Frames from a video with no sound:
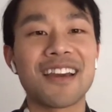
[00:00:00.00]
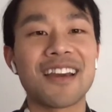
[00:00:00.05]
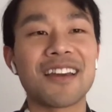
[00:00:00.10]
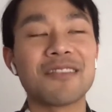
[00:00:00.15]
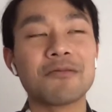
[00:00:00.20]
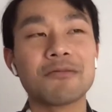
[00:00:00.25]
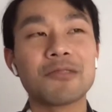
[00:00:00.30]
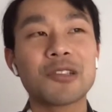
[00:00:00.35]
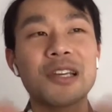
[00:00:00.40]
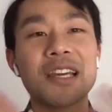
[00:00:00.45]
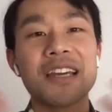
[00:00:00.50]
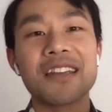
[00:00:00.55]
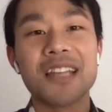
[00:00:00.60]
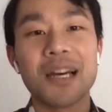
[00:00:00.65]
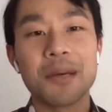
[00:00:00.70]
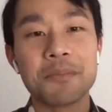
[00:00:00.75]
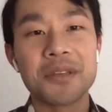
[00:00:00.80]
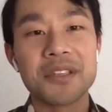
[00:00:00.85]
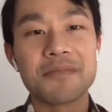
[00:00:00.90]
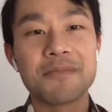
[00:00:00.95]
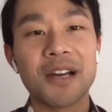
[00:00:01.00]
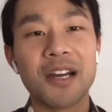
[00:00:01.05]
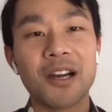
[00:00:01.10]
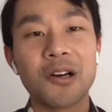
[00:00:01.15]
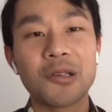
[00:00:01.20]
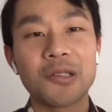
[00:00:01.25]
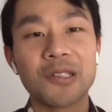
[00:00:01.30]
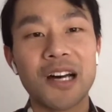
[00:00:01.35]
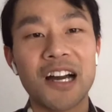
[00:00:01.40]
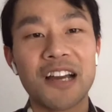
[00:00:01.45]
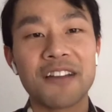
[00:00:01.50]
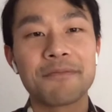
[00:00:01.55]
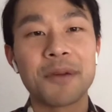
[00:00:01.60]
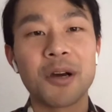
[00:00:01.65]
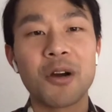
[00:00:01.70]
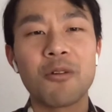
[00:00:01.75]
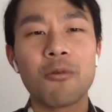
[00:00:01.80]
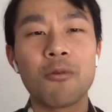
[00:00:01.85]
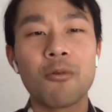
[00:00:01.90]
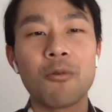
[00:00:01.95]
and look at numbers my whole life,
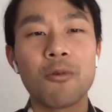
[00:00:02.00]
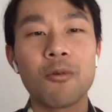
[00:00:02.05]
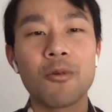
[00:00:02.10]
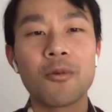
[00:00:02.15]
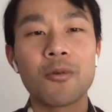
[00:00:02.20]
but